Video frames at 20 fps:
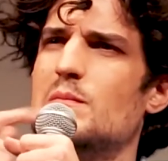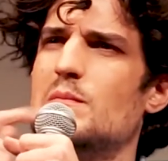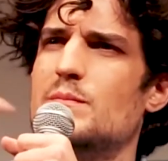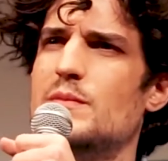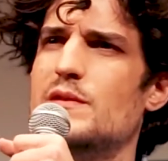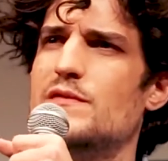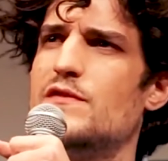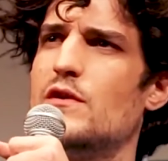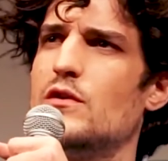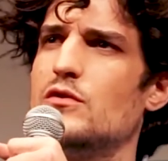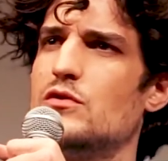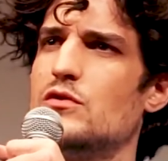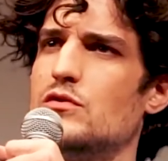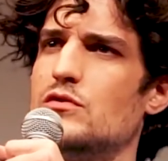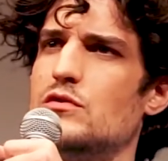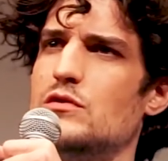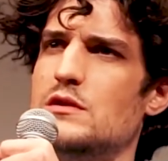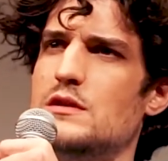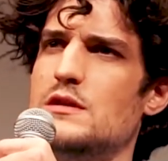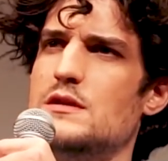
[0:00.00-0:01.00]
before
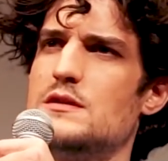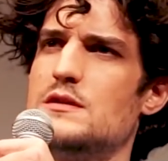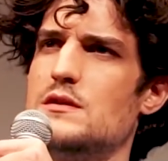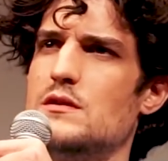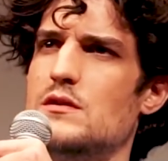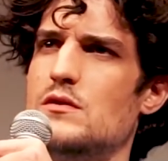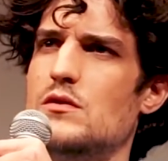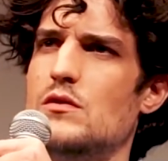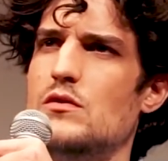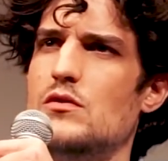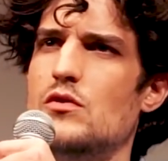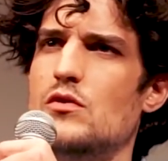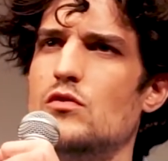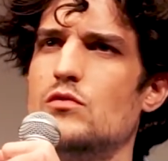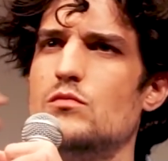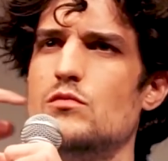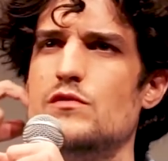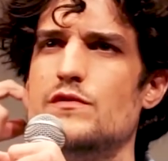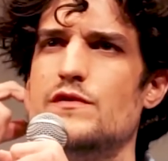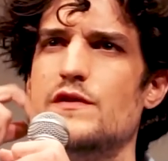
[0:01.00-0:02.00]
this
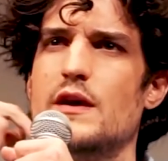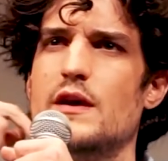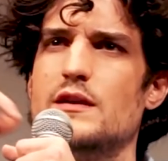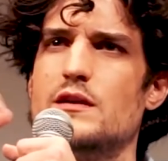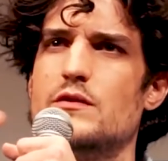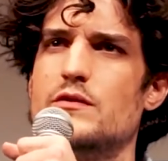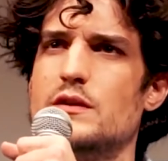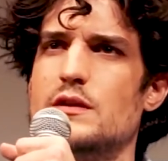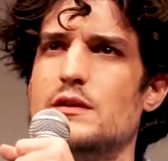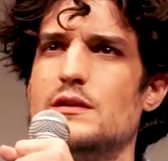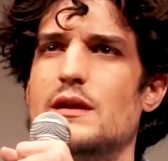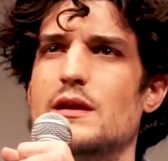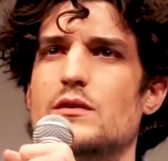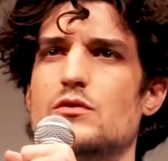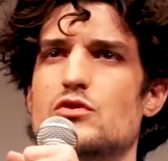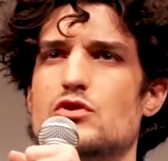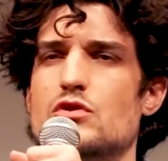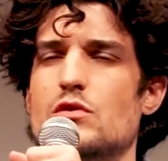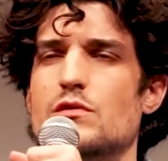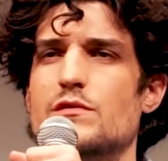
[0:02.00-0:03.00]
long movie, I directed like a
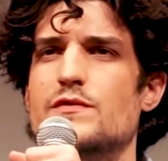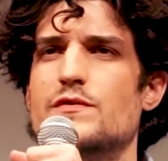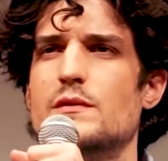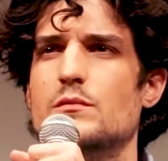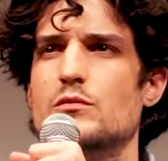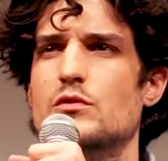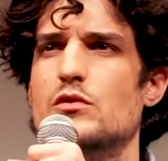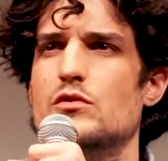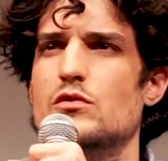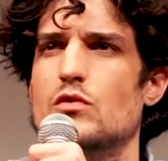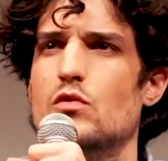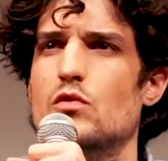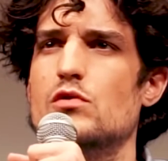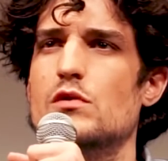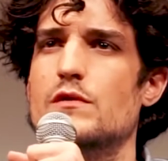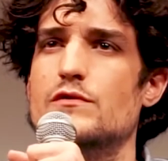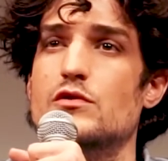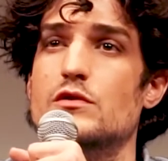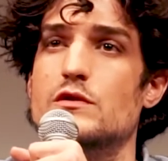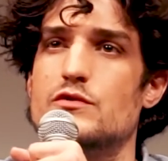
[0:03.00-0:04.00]
short film called Rule
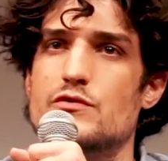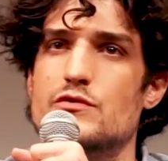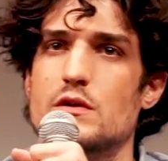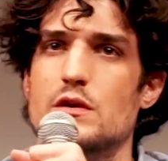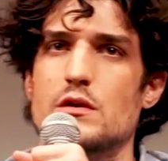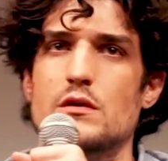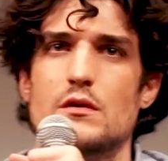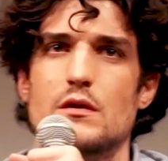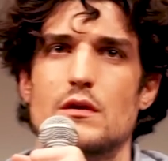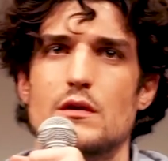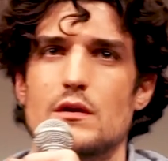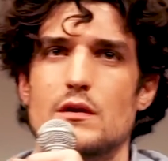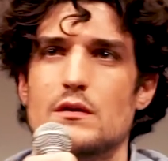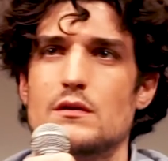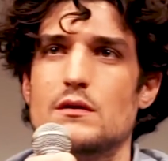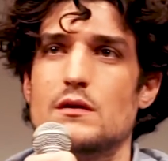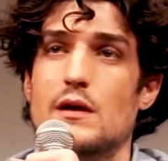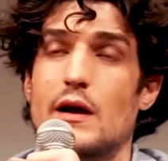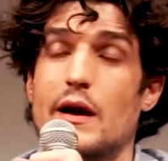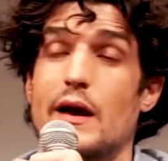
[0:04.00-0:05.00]
of the Tree,
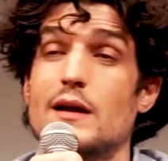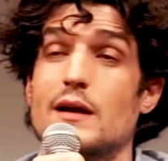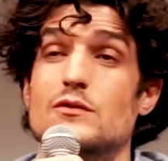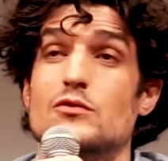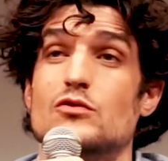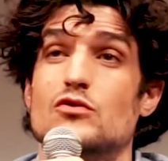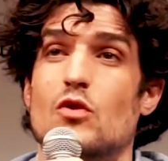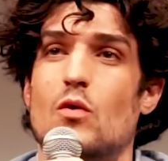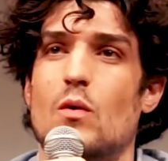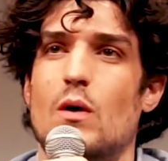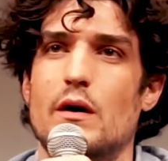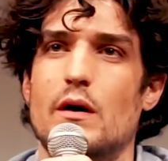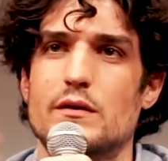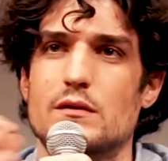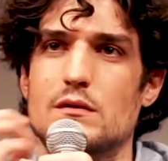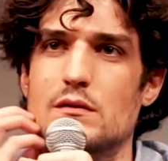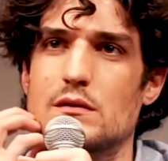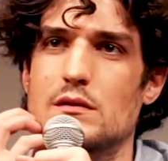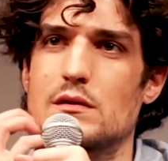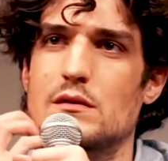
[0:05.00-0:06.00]
La Règle de Trois
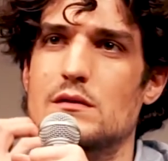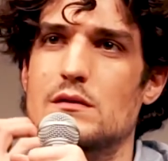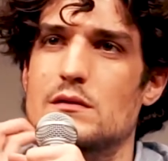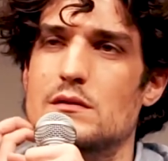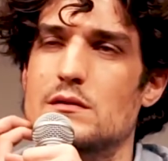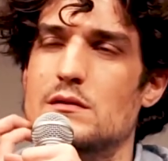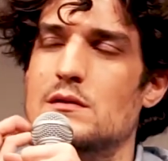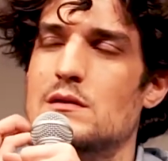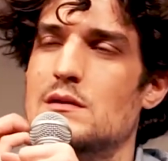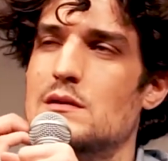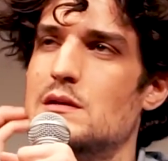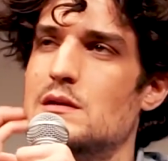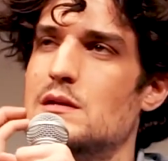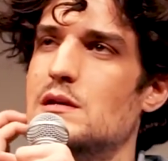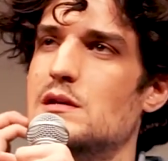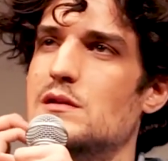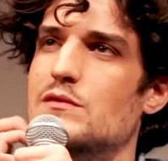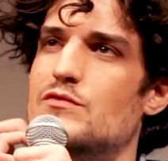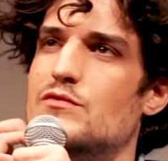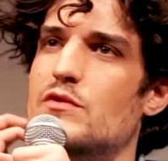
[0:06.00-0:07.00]
in
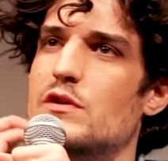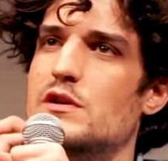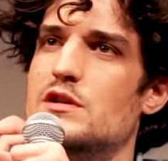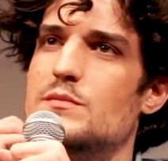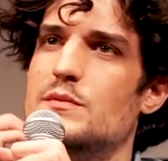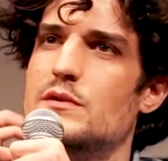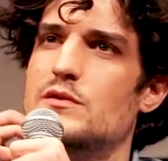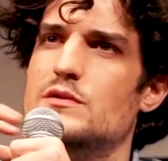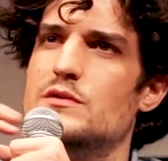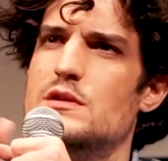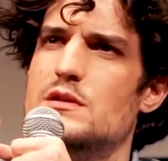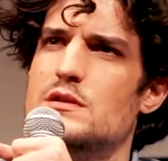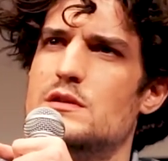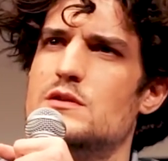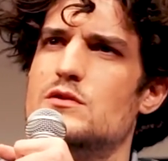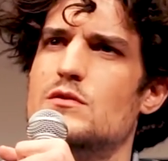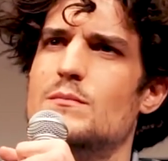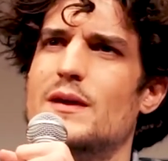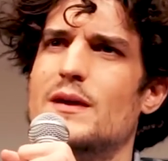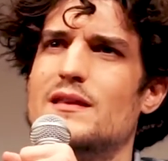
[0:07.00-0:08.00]
French, because this
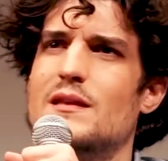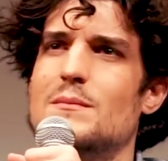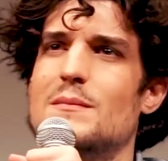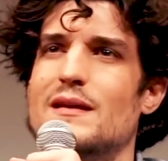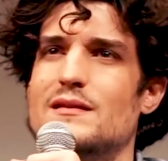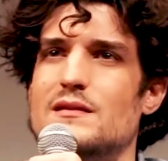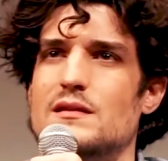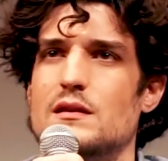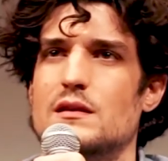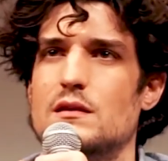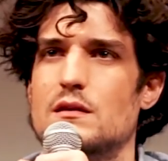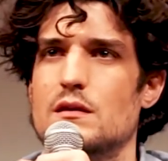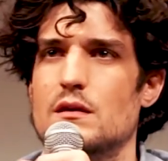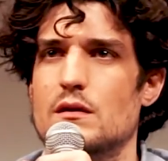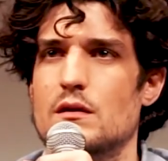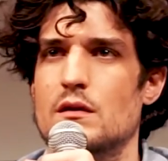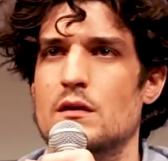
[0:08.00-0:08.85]
is a mathematic.